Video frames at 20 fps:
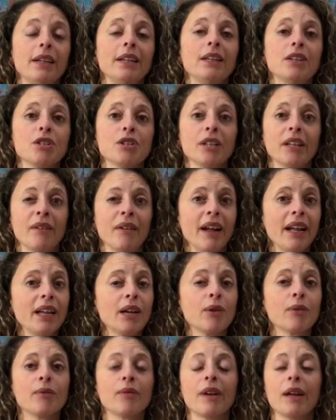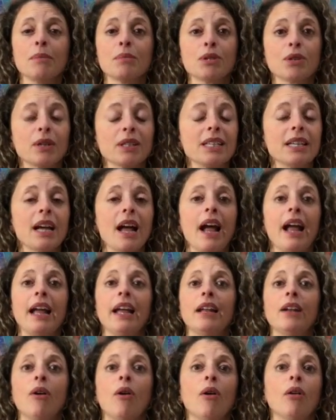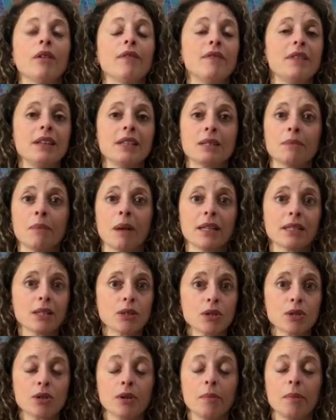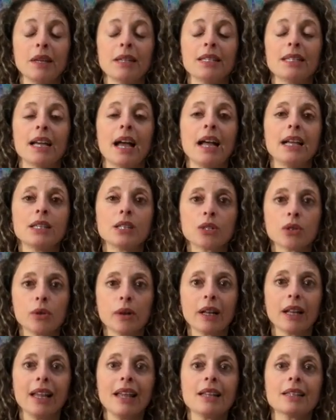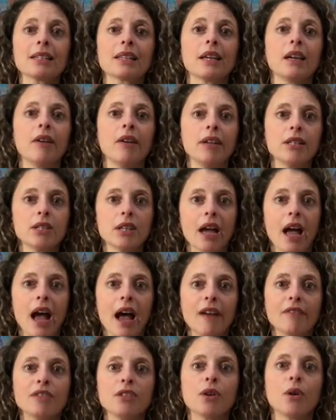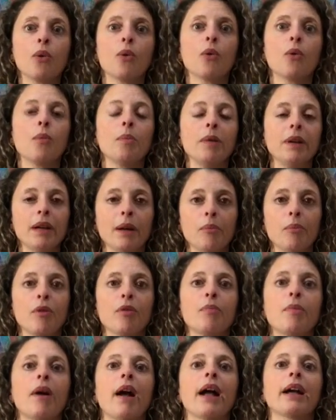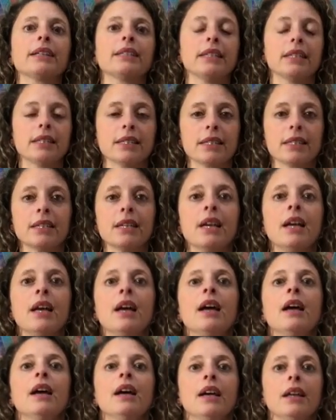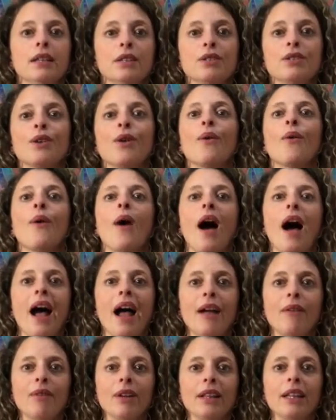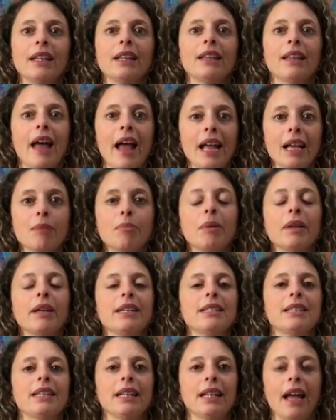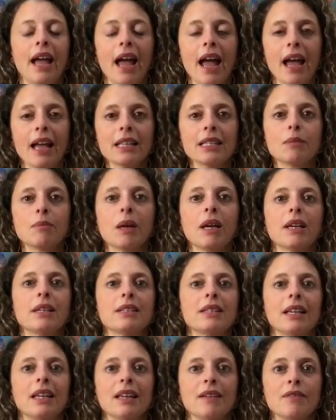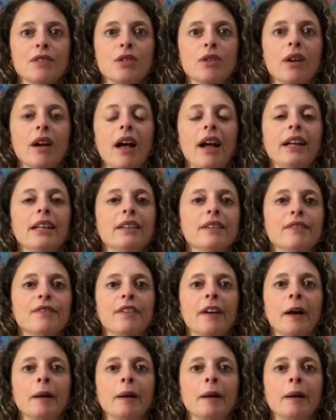initially, right? Your ribs are tight, all of these muscles are a bit tight, so it's going to have to open up with practice. So I really like placing the hands because it gives you kind of